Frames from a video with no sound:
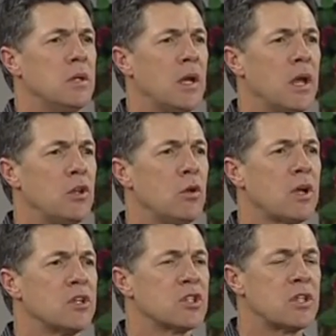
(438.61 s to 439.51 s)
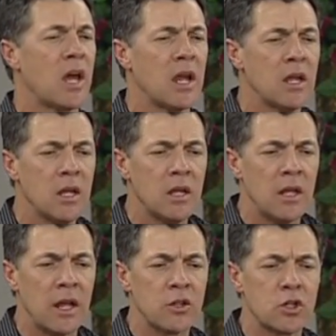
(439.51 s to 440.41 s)
And you can stay
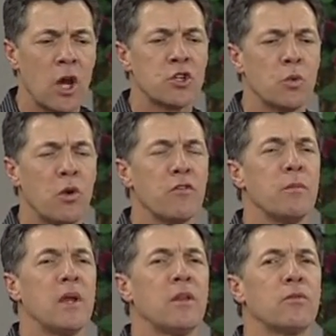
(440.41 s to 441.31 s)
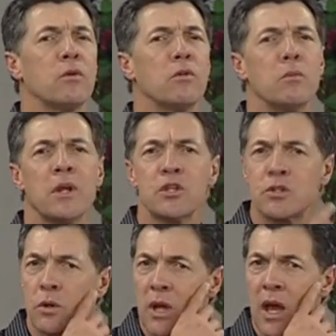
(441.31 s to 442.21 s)
in touch with me through the
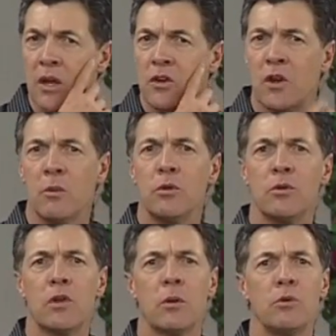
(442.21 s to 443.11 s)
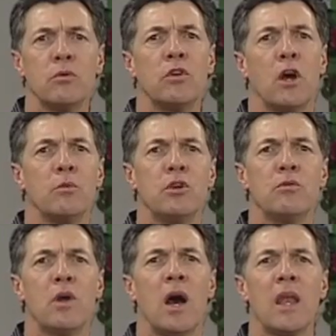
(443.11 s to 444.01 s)
ministry at
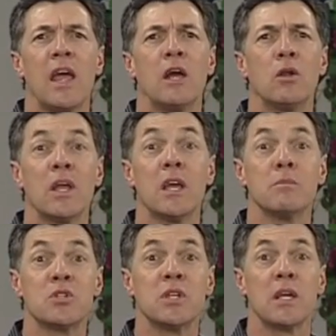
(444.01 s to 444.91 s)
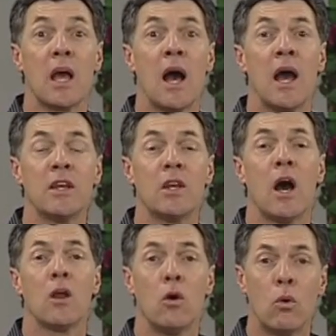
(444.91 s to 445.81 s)

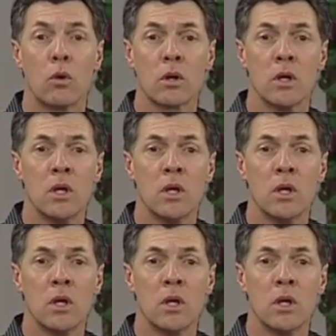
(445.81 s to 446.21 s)
www.lmci.org